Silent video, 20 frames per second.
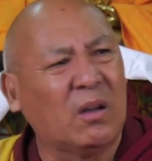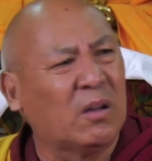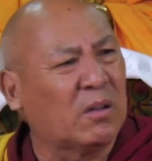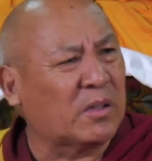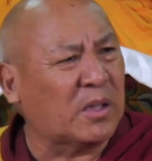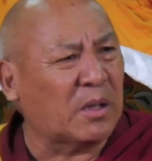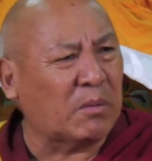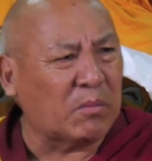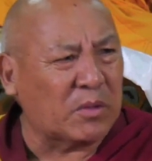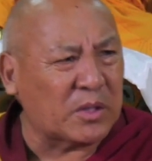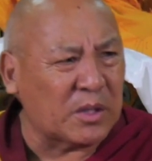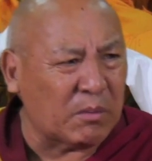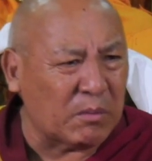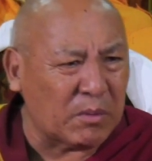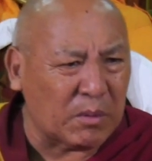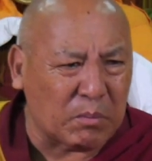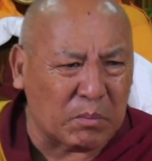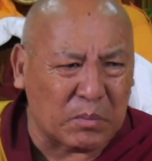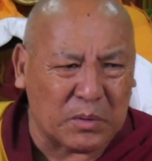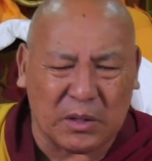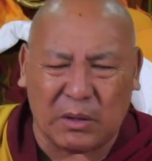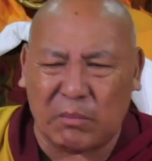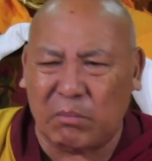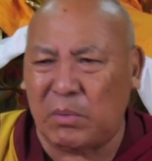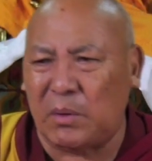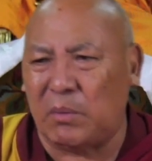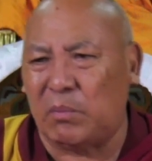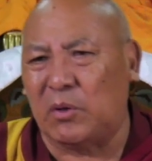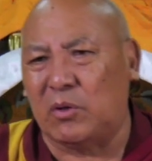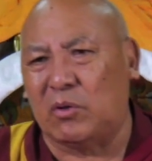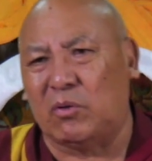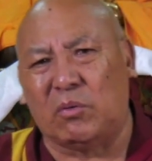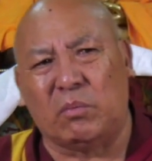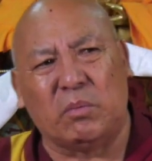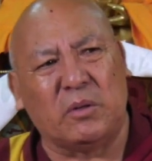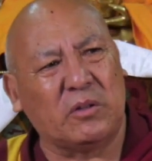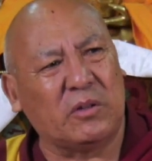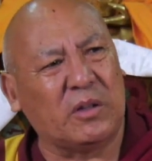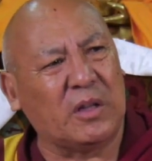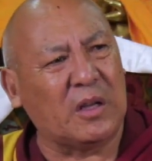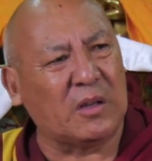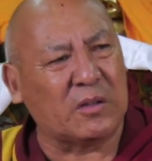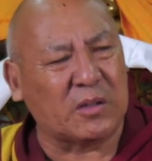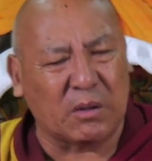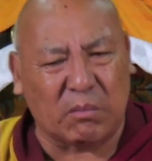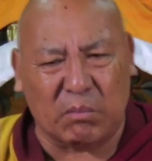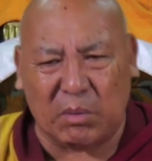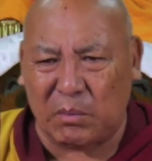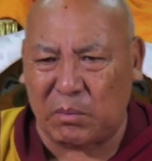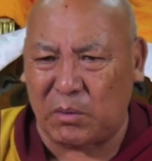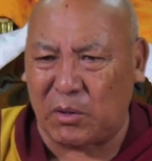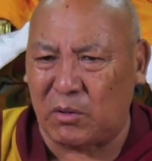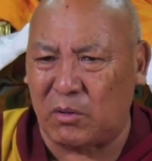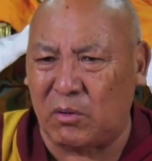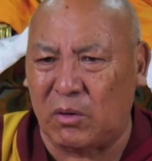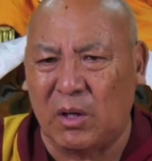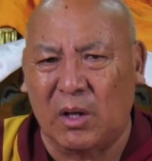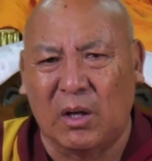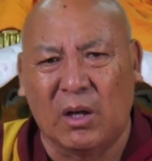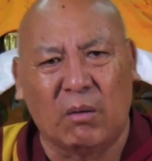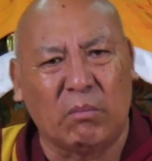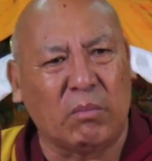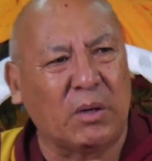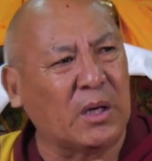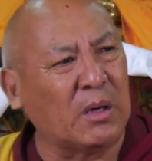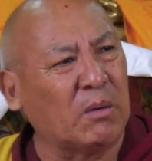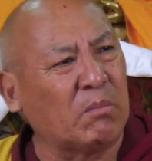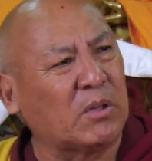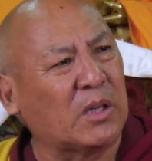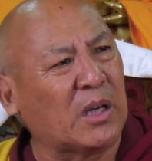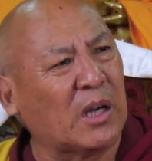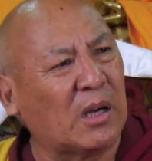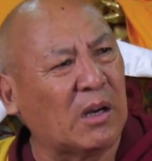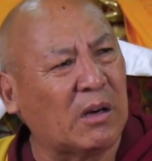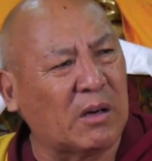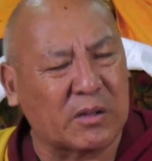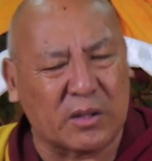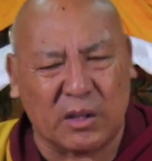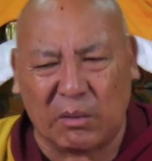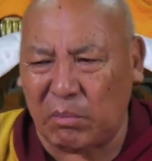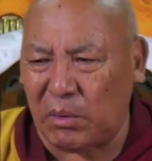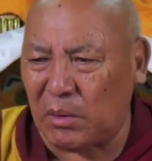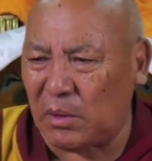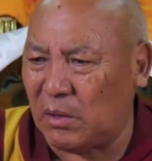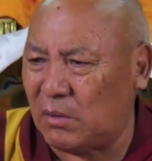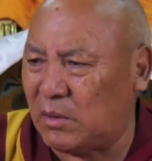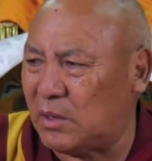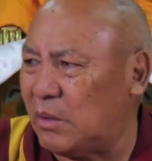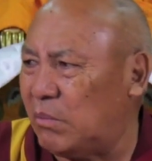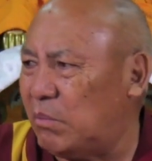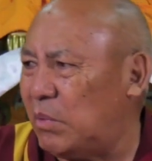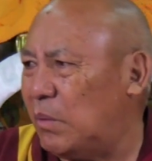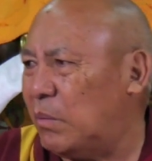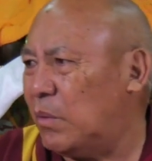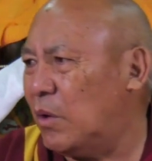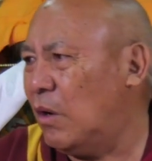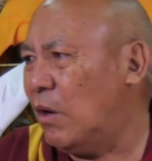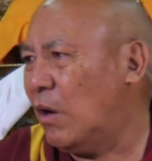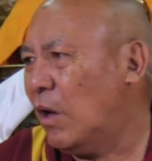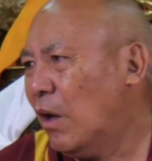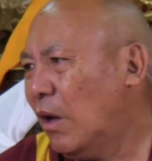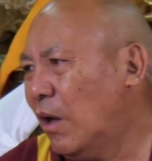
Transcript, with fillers: some, some, some people do business, some people do become tailor, some, pe some people